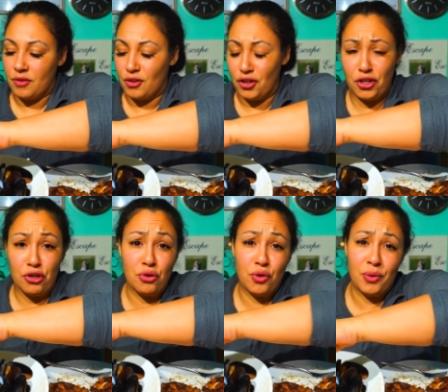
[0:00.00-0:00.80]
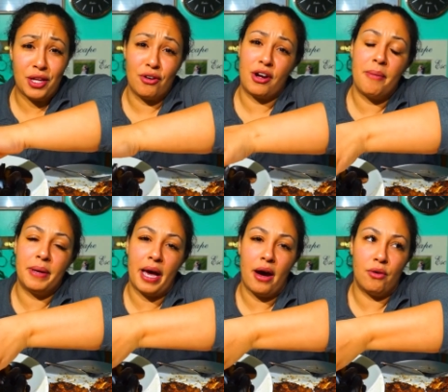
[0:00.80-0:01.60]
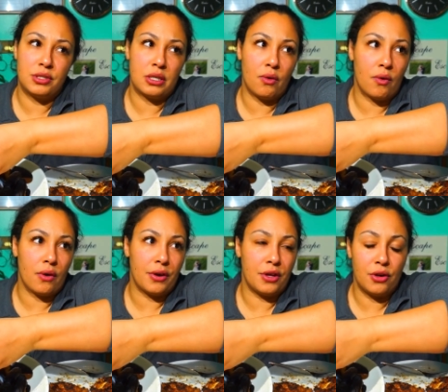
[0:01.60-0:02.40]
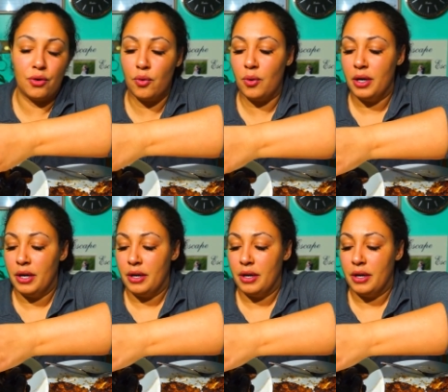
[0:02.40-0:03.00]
you either coming out or you